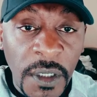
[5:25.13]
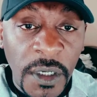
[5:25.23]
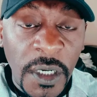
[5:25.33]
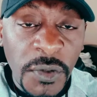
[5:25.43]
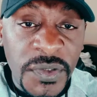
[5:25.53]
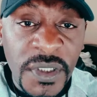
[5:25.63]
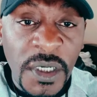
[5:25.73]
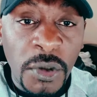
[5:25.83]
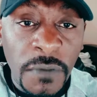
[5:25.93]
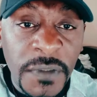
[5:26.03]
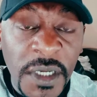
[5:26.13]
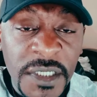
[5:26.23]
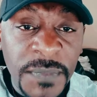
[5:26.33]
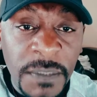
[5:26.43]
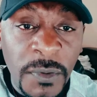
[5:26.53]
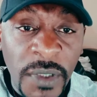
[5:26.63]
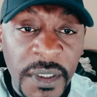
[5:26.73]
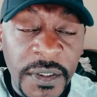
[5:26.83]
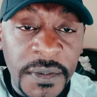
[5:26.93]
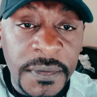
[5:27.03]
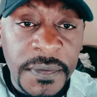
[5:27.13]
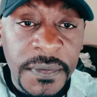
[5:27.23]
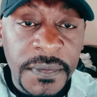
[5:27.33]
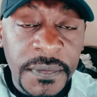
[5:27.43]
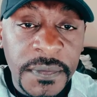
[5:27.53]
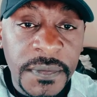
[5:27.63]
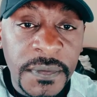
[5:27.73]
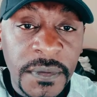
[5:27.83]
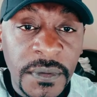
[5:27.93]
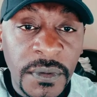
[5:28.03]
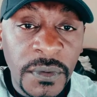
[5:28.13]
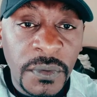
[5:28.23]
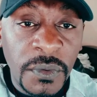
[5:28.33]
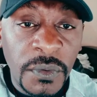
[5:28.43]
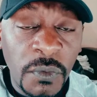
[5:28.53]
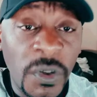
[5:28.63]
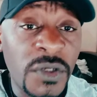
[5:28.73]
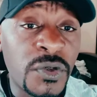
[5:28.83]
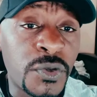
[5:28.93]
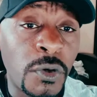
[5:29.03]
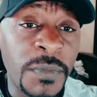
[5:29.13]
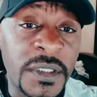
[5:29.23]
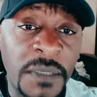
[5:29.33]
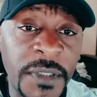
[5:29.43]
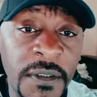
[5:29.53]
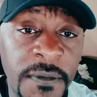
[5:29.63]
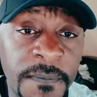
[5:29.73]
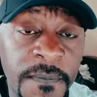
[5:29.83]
Now you see, a lot of you guys may be wondering, when is your soulmate coming in?